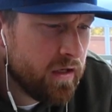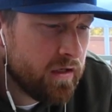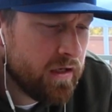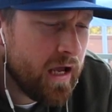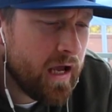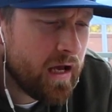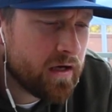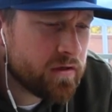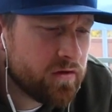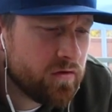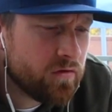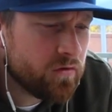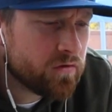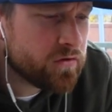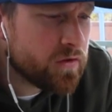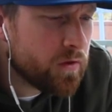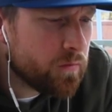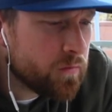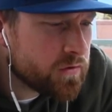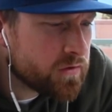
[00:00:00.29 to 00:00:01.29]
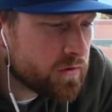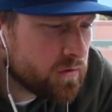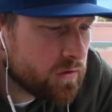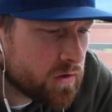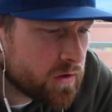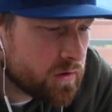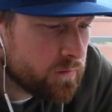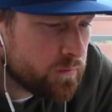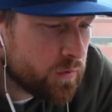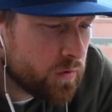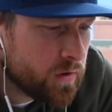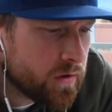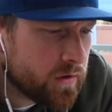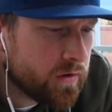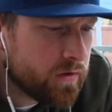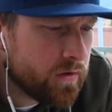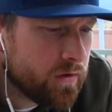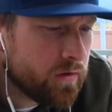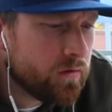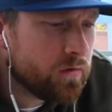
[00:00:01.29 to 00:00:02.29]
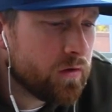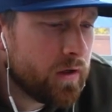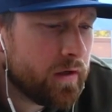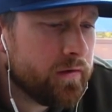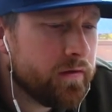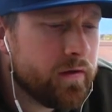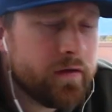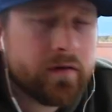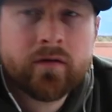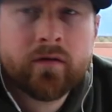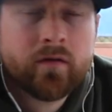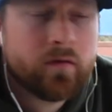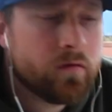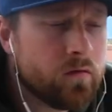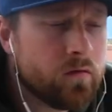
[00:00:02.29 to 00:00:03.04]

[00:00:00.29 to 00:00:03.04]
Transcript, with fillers: Yeah, actually those numbers are looking pretty good. I need,